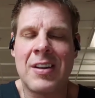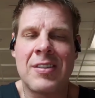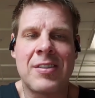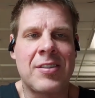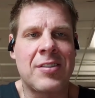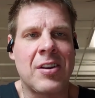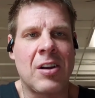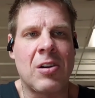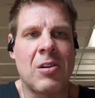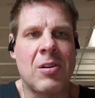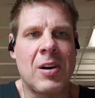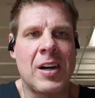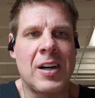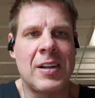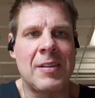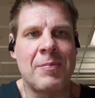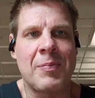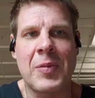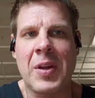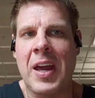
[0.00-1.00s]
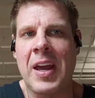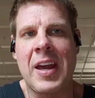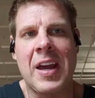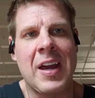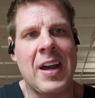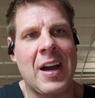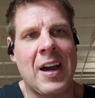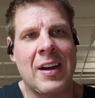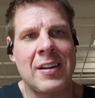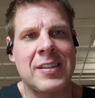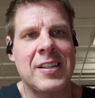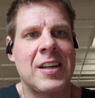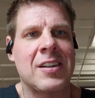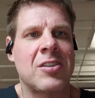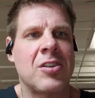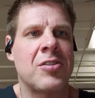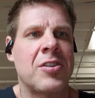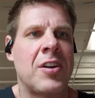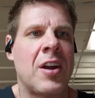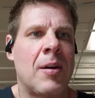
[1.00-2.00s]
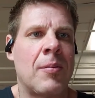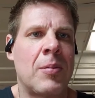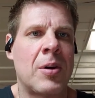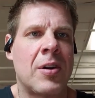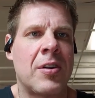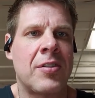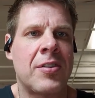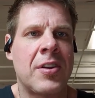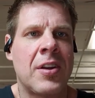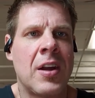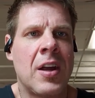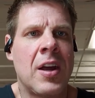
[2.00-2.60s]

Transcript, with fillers: So, um, hey, I'll take those numbers.